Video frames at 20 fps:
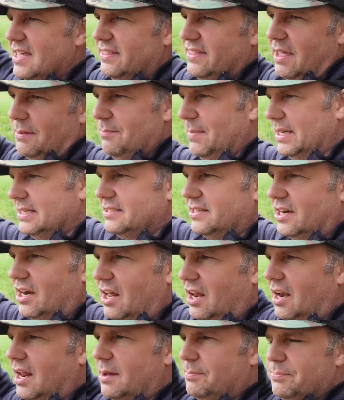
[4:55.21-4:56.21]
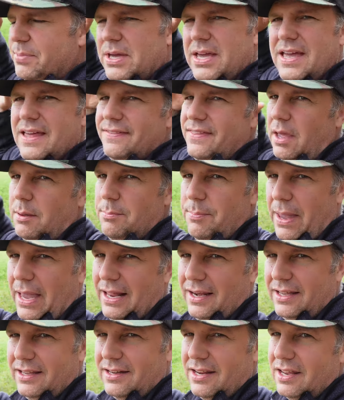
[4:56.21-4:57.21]
they mix it all up, they
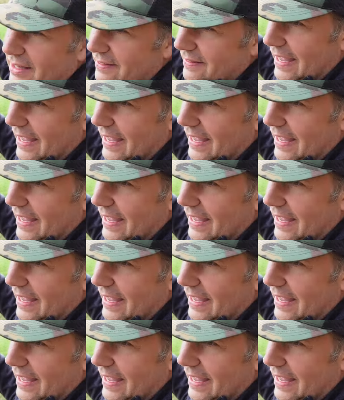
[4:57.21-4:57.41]
bale it,